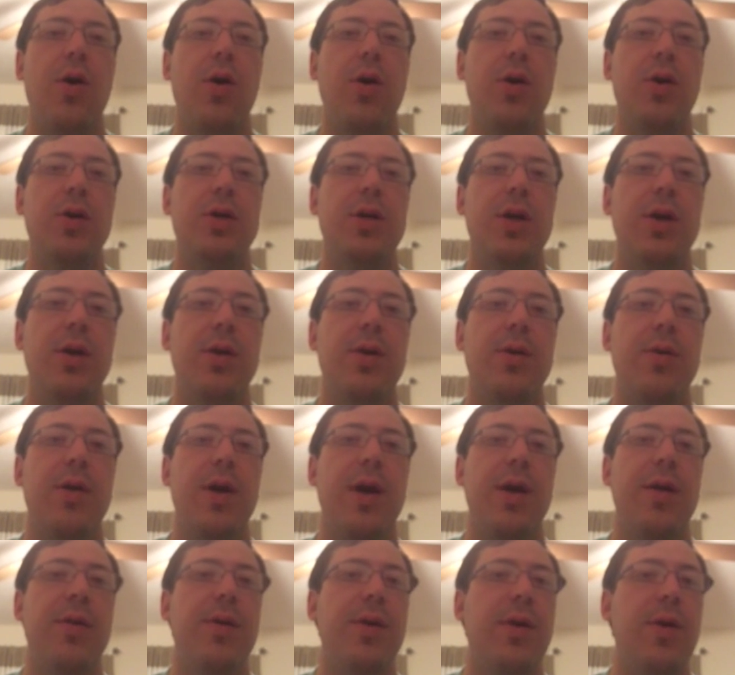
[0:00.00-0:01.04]
are turning
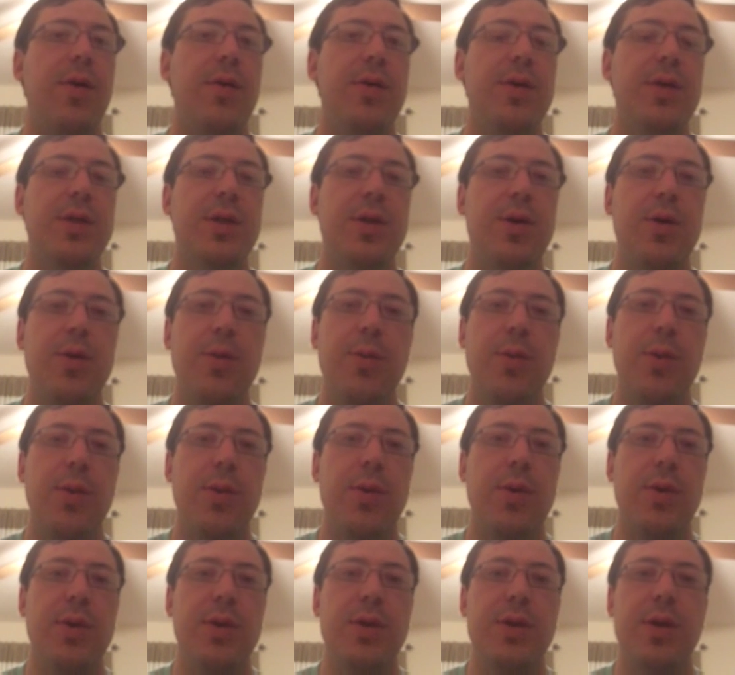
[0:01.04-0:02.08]
around. They're on the school
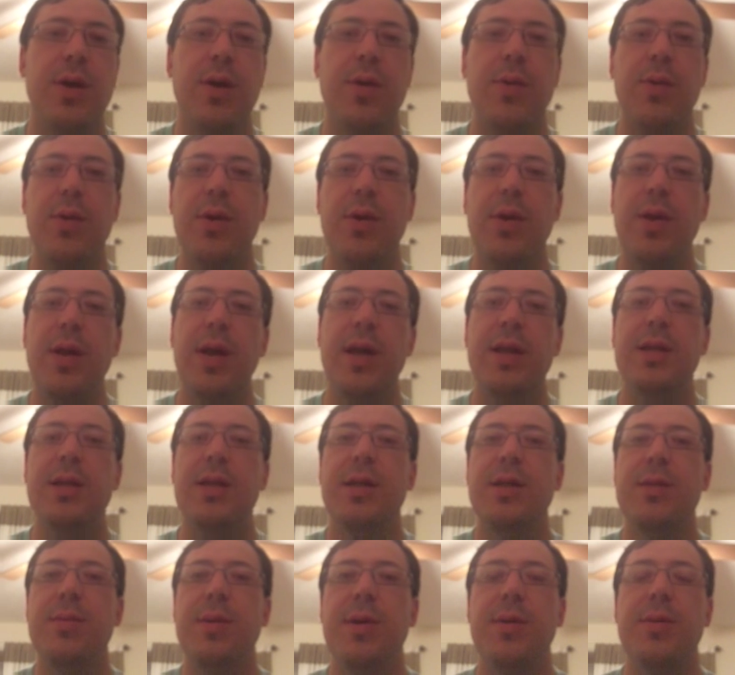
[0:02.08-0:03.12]
boards. You know, we're electing
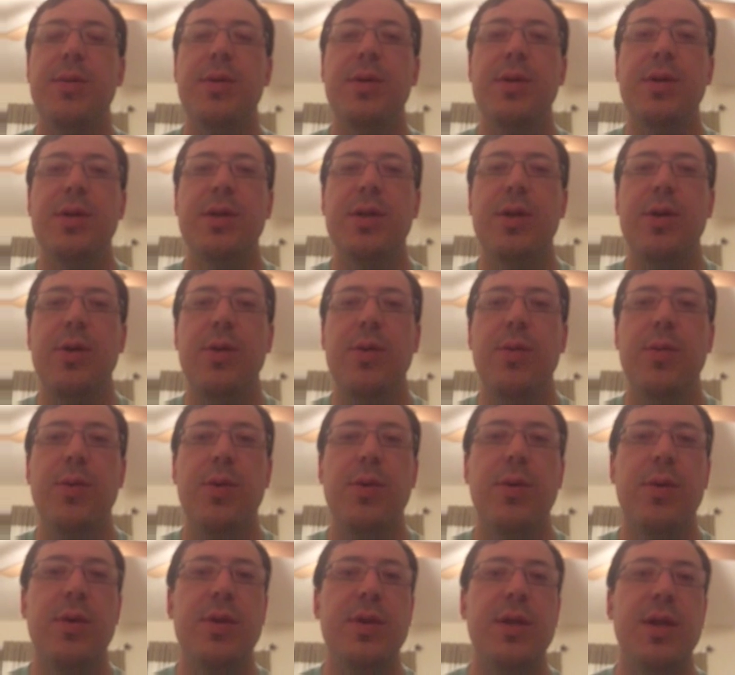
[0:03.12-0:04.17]
these people to the school
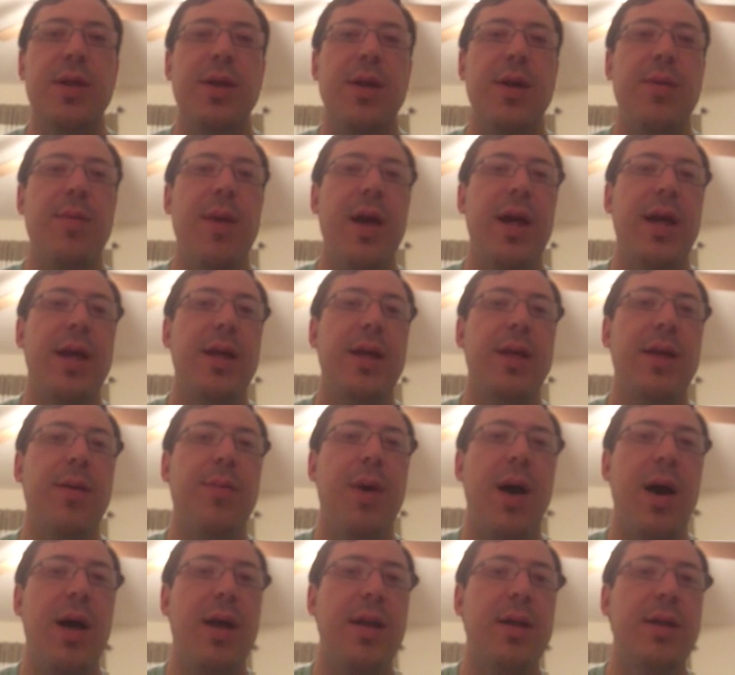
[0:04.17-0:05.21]
boards, and they're making the
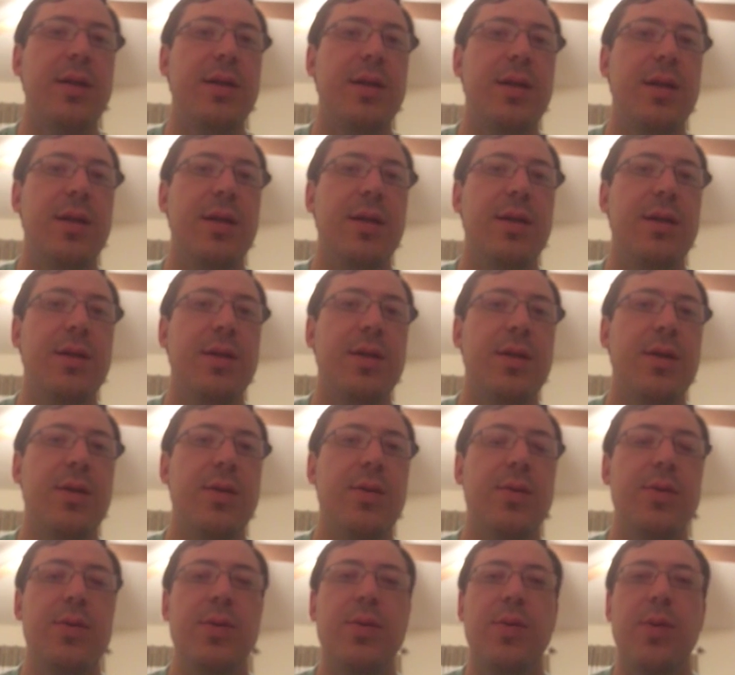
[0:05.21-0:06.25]
policy in the
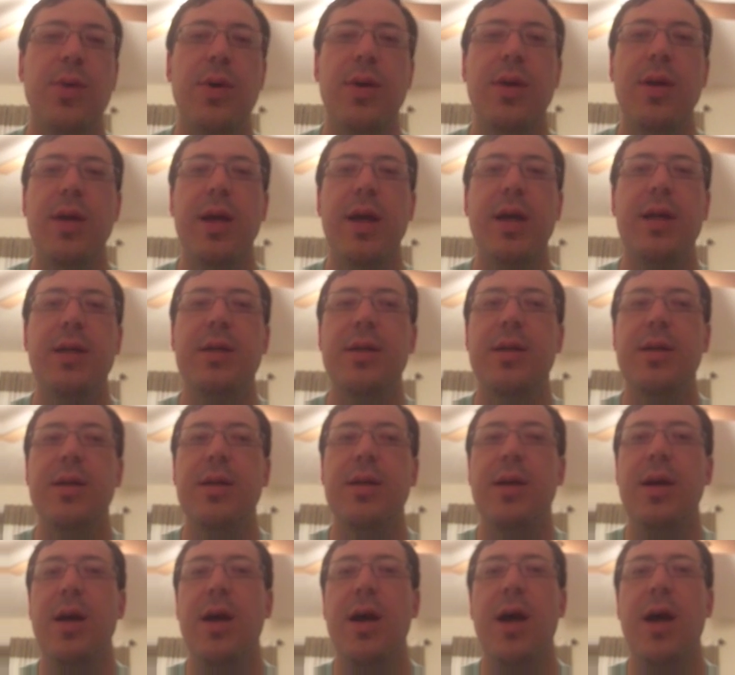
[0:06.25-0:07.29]
schools. We're
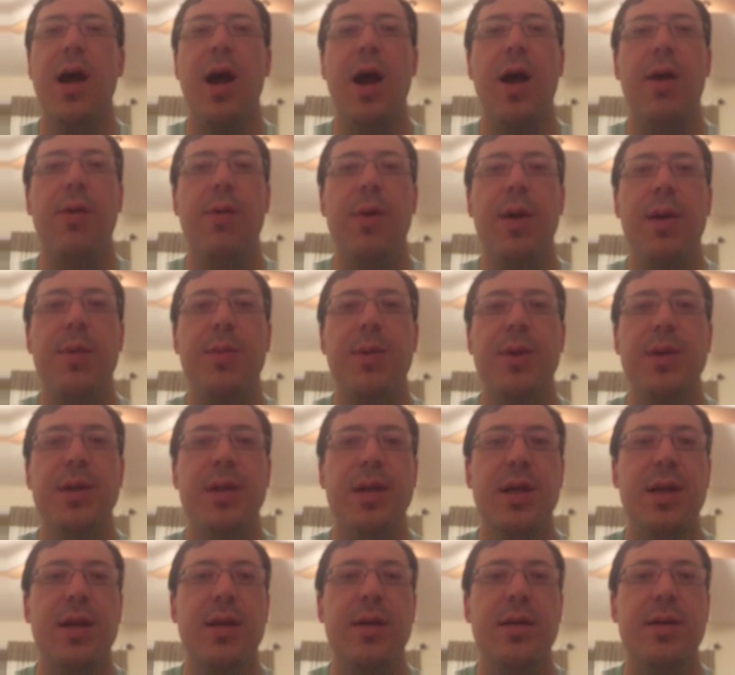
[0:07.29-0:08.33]
electing our
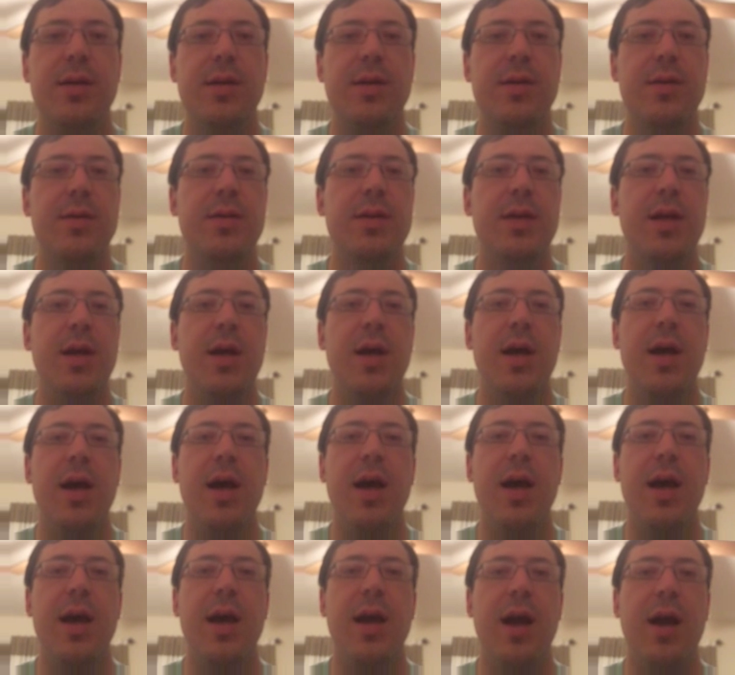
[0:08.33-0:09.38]
representatives
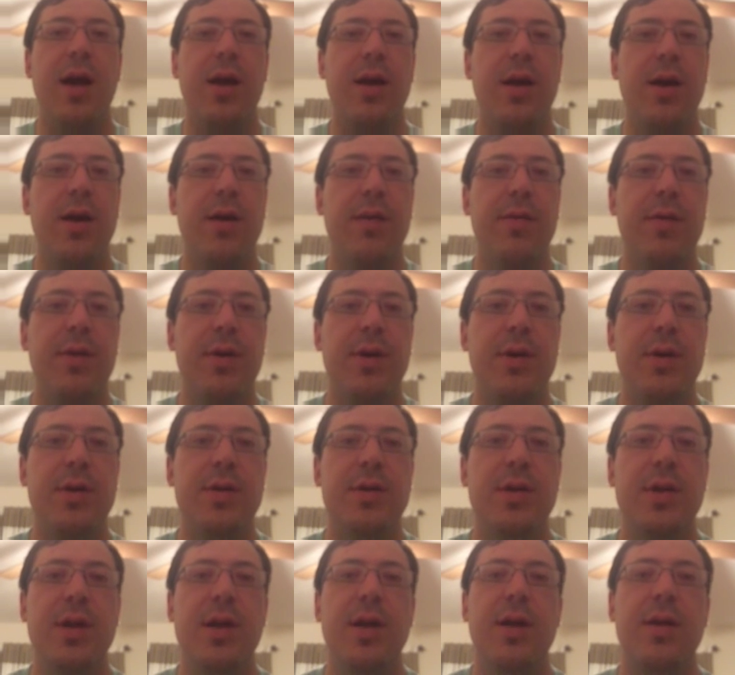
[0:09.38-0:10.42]
and our
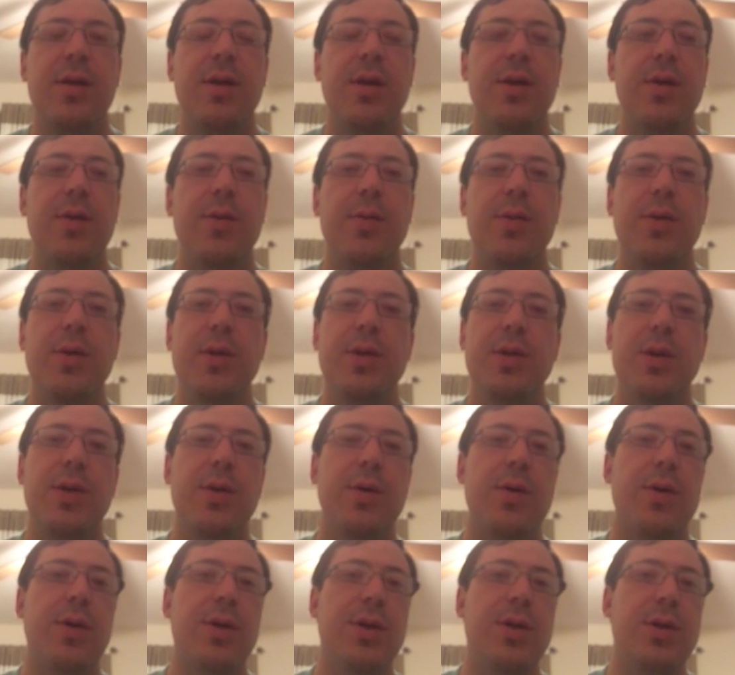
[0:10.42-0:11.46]
governors. They're the ones
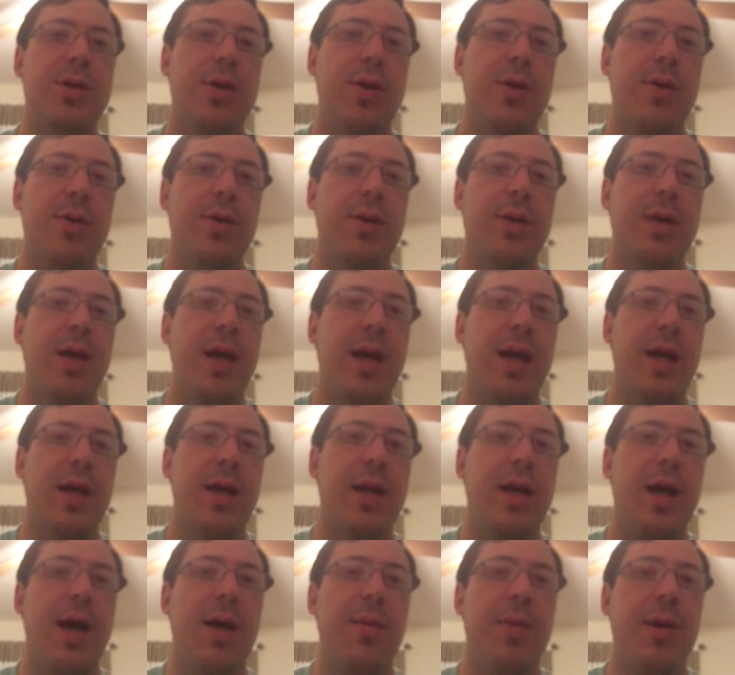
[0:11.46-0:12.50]
who are controlling the
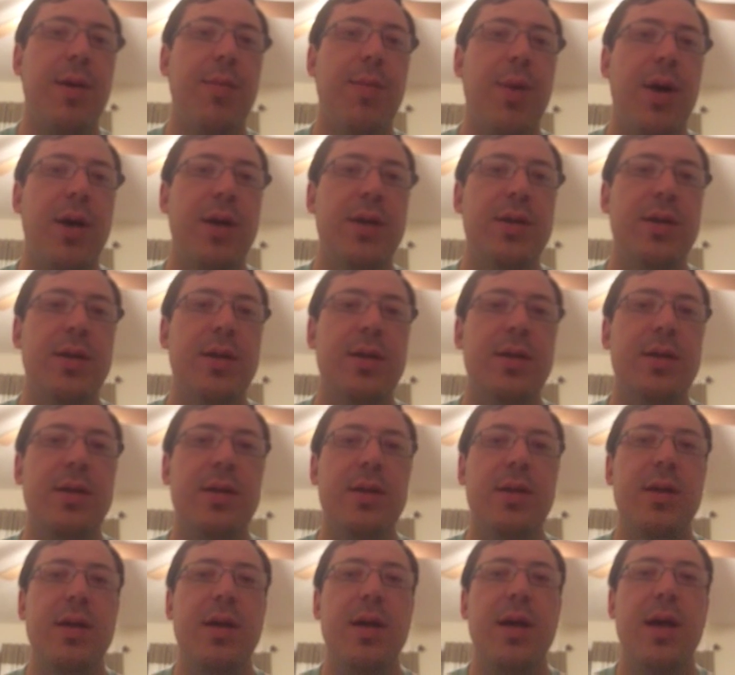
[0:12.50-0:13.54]
economic
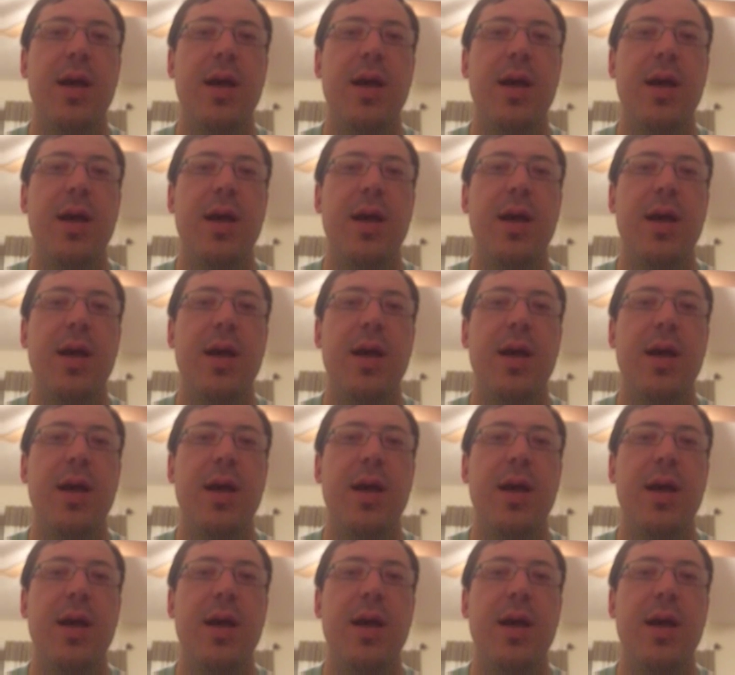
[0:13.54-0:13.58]
purses.